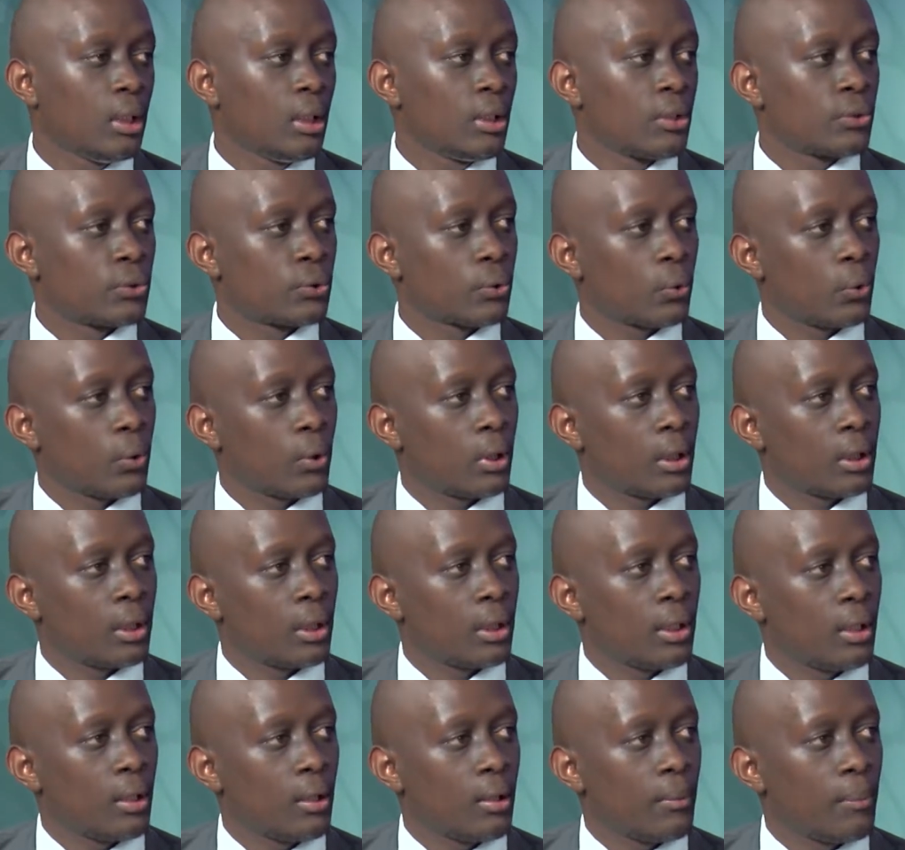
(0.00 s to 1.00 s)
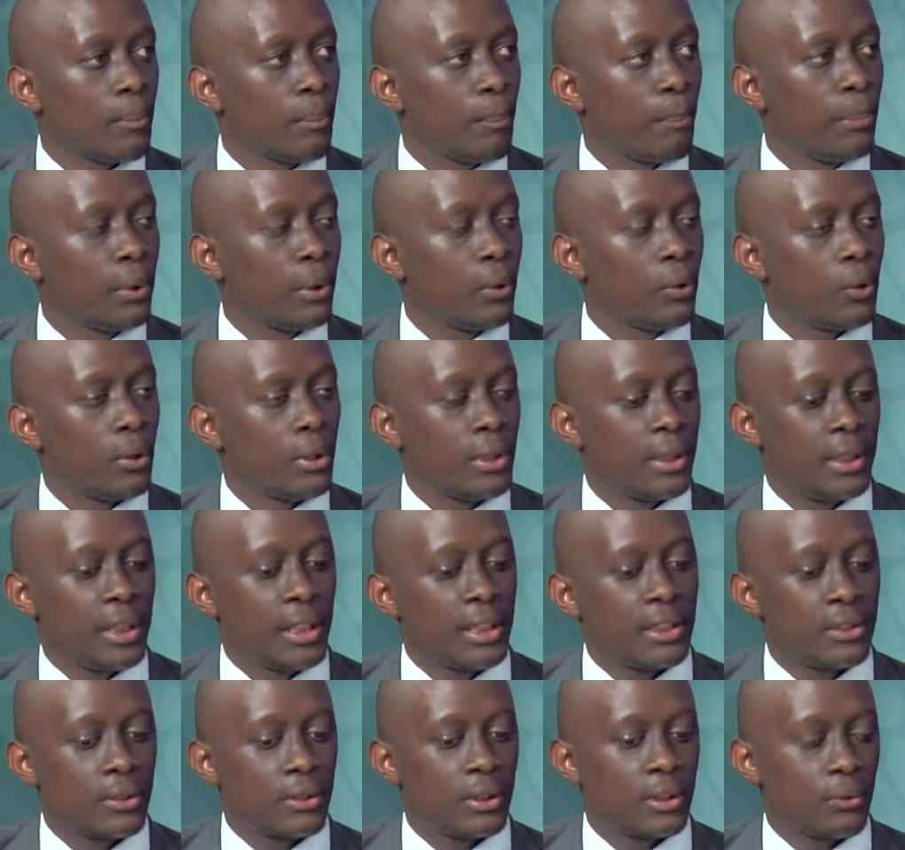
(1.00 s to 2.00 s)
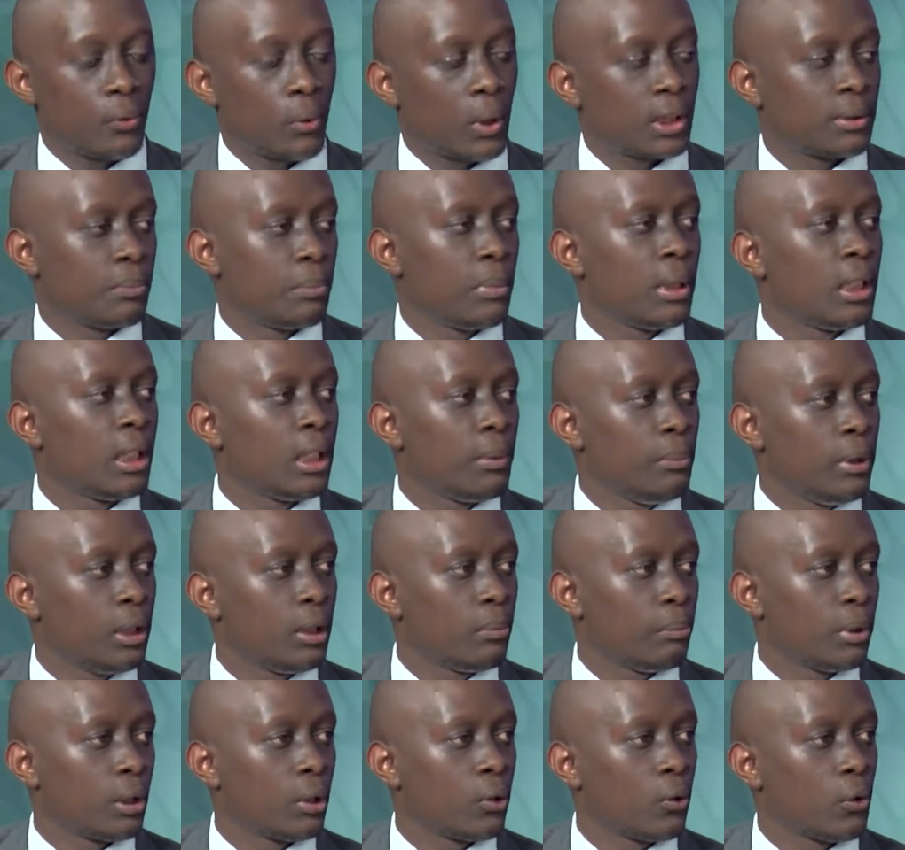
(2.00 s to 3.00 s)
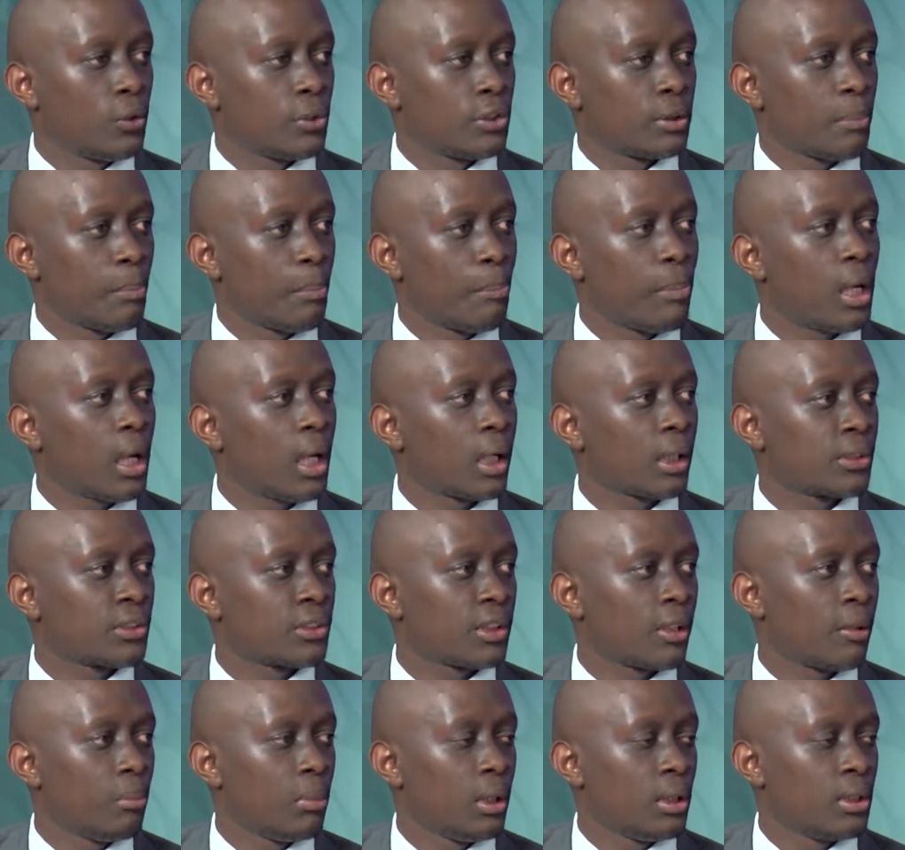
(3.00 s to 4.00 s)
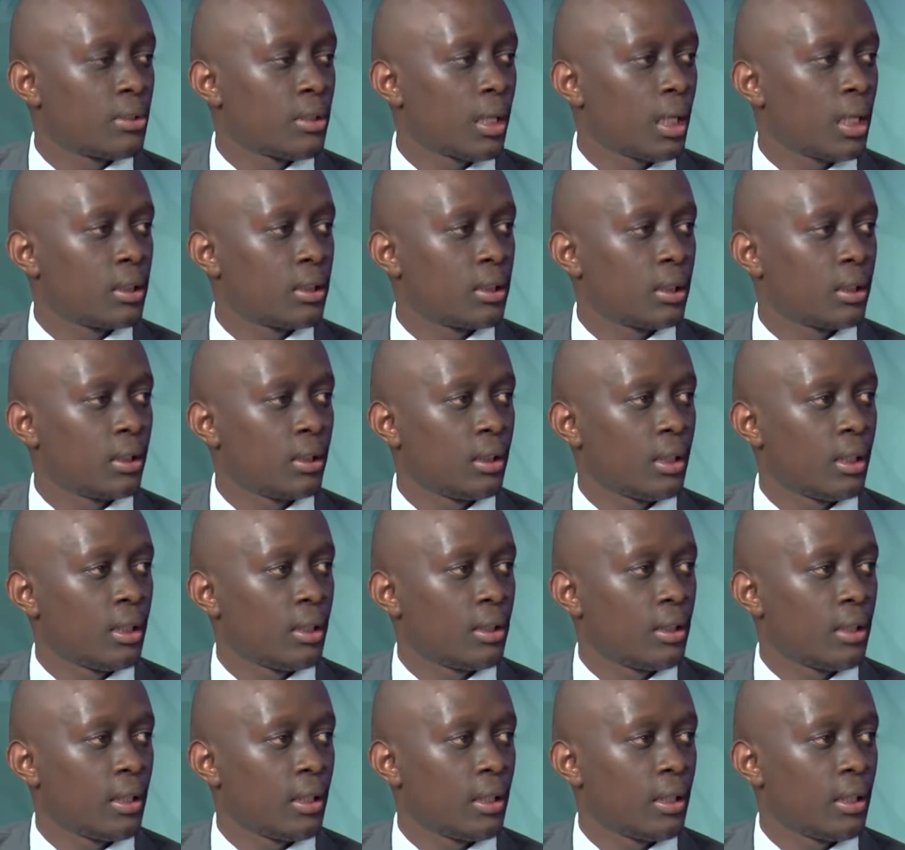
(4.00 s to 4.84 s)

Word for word: So because this is, has mainly been because banks have been citing the,